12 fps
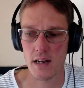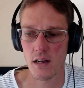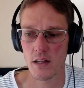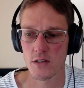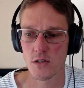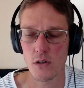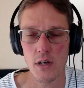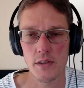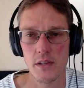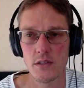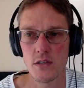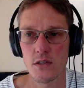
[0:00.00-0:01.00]
it's not like
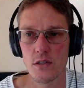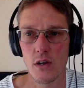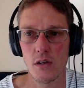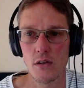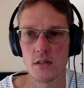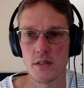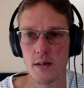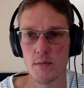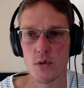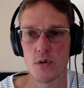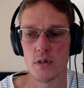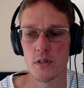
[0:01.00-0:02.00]
this is the only
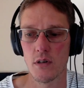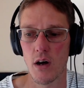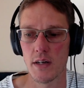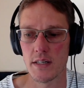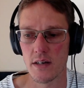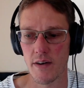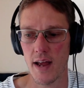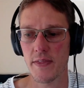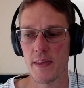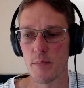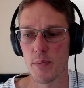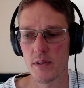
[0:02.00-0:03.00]
stablecoin idea out
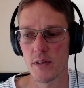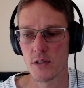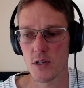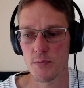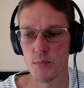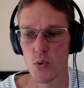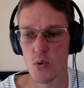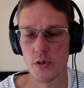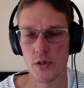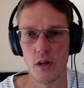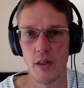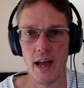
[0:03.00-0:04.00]
there, but there's just more,
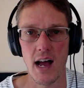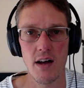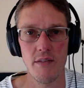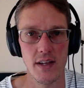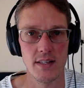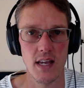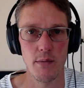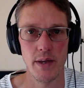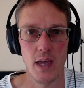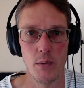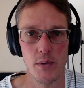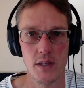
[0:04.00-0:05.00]
you know, like Aave is coming
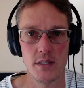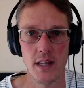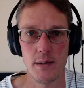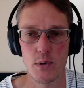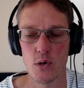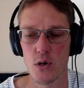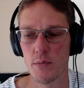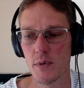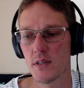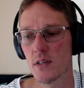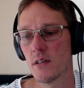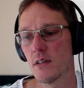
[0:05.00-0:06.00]
out with its stablecoin, but
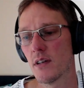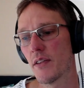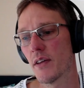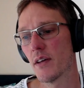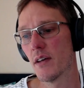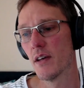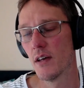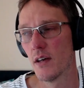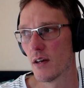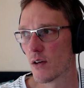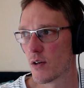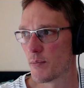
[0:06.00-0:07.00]
it's another
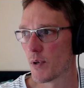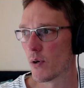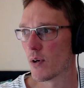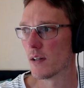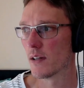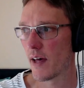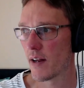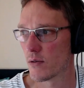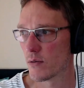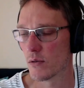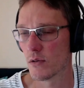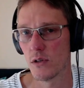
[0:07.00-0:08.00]
crypto
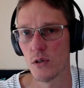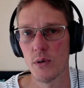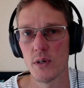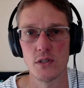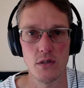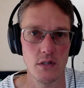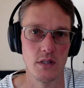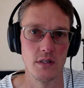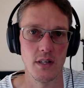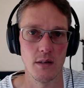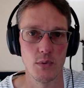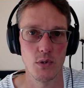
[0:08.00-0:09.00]
collateral US dollar
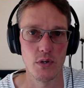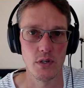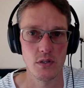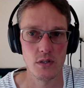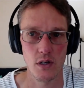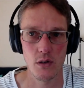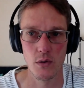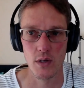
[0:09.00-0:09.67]
stablecoin. So